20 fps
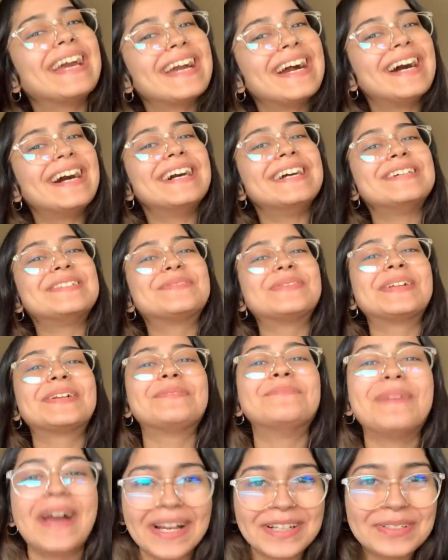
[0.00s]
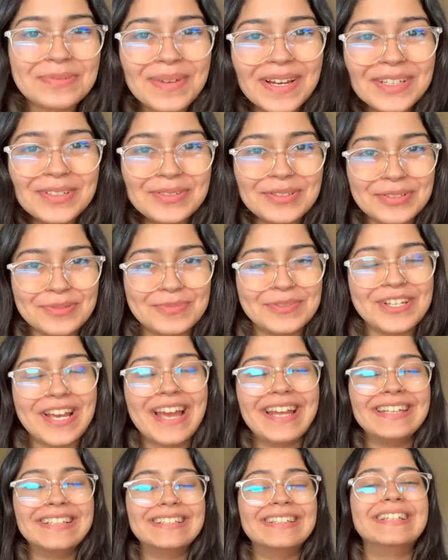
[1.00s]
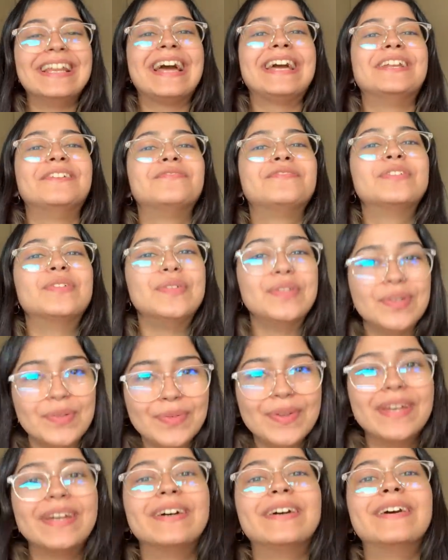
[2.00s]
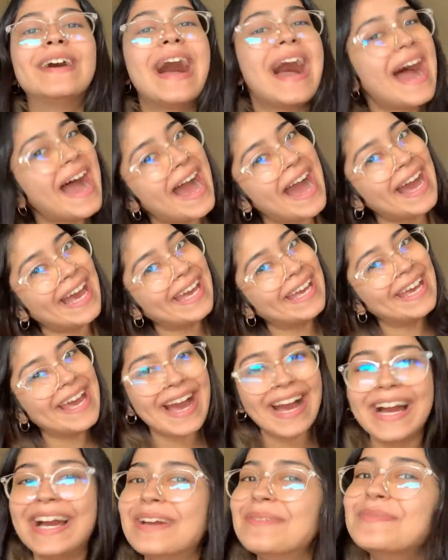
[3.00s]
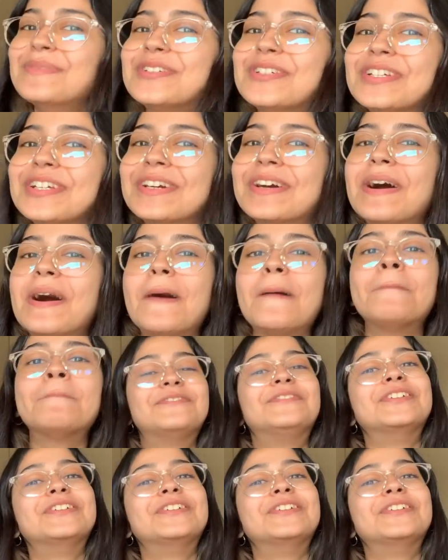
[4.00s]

guys, welcome back to my YouTube channel. And if you're new here, hi, I'm Eshika. For